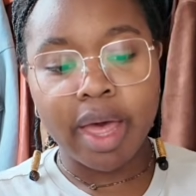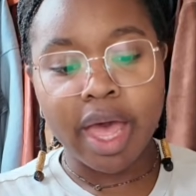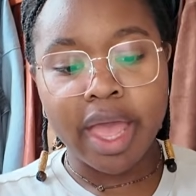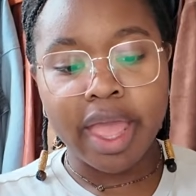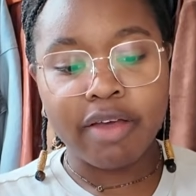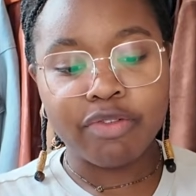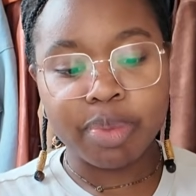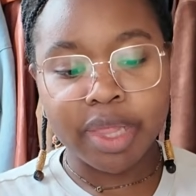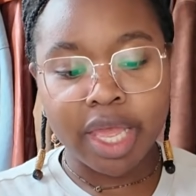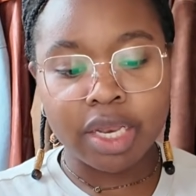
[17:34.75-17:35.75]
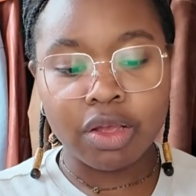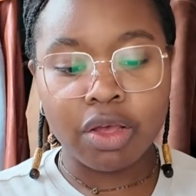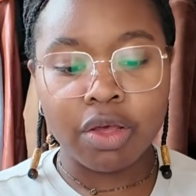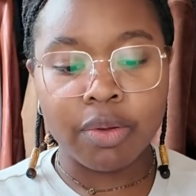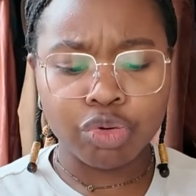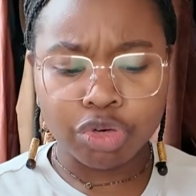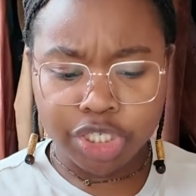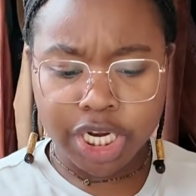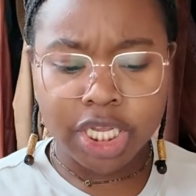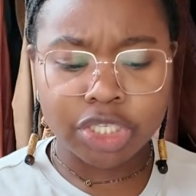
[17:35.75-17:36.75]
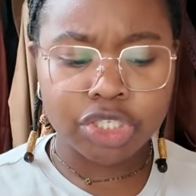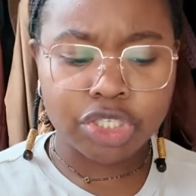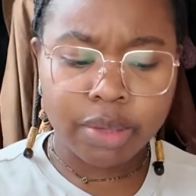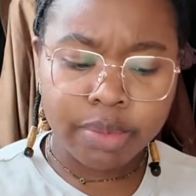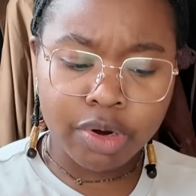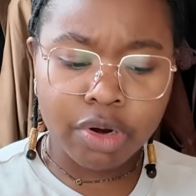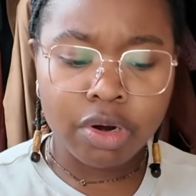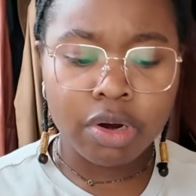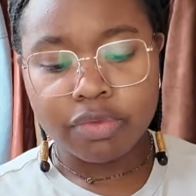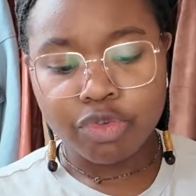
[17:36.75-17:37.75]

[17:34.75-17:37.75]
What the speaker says: I have planned a crochet summer